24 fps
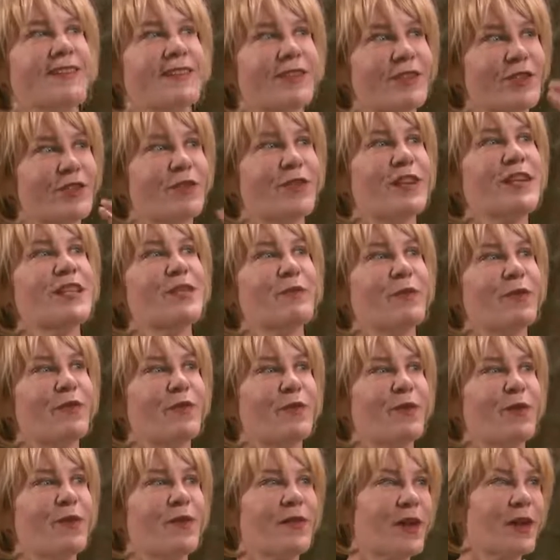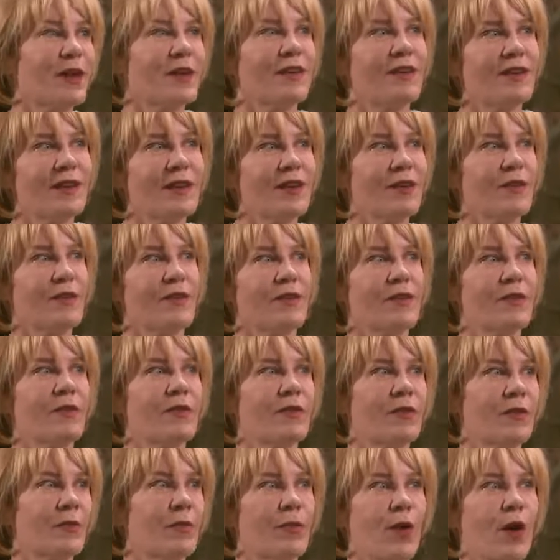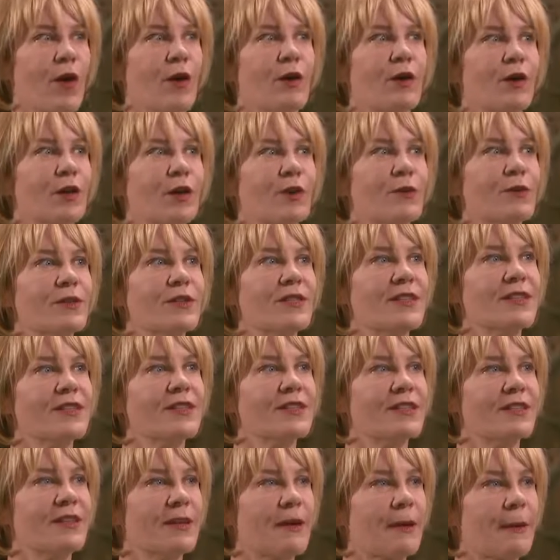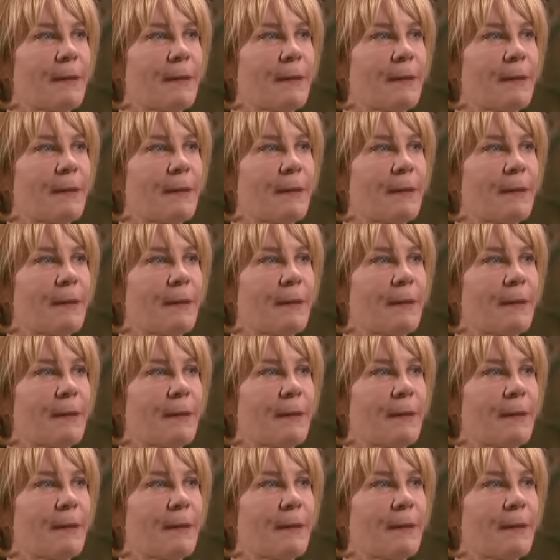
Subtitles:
the drinks before the bar closes.